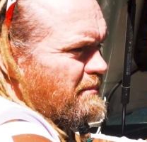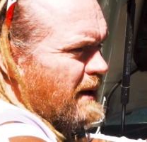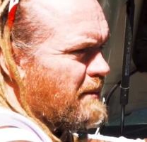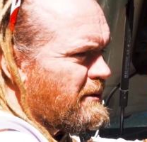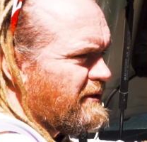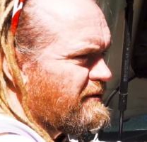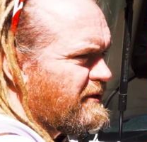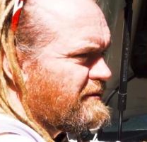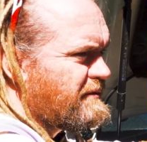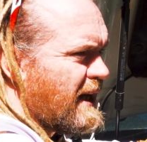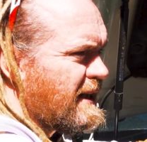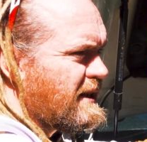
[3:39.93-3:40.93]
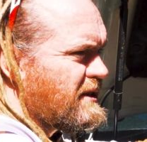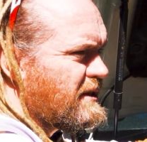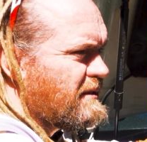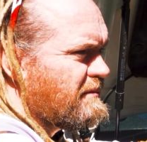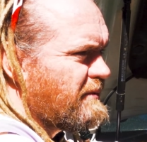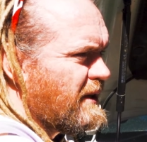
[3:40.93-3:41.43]
maybe if you've taken
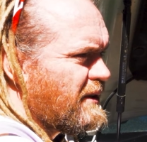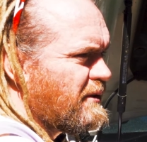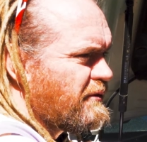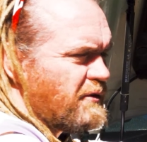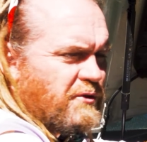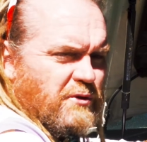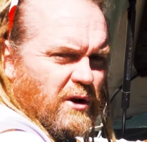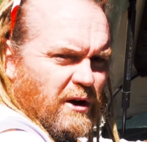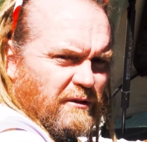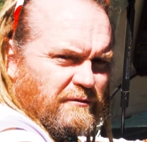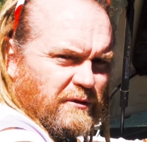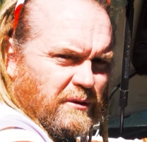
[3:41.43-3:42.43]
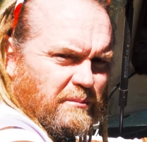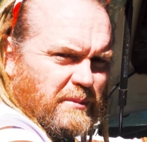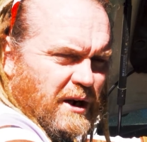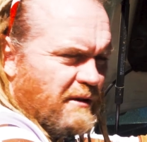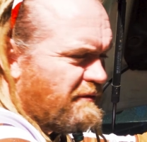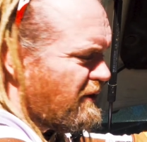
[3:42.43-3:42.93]
your vehicle for a drive for
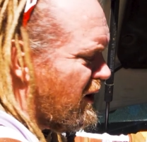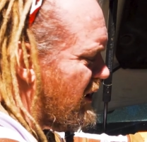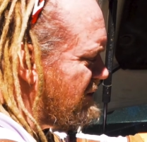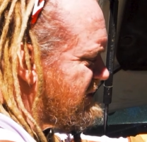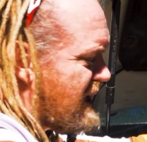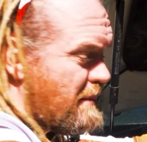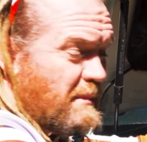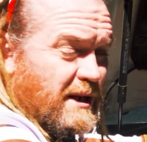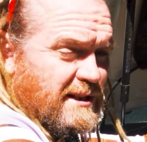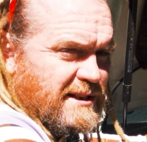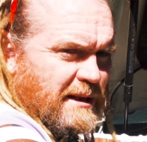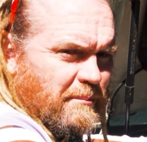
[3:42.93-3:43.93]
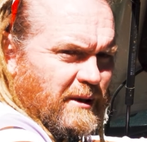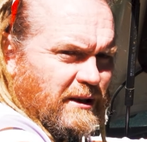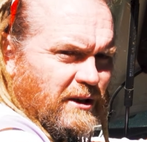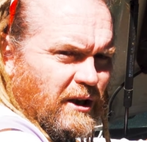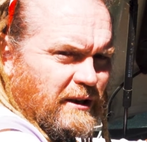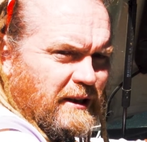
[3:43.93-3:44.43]
5-10 minutes, something
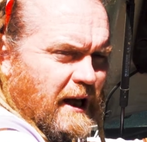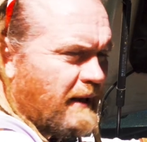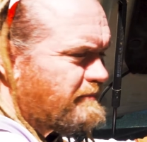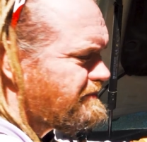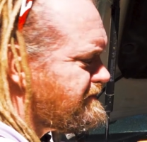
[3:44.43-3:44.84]
like that,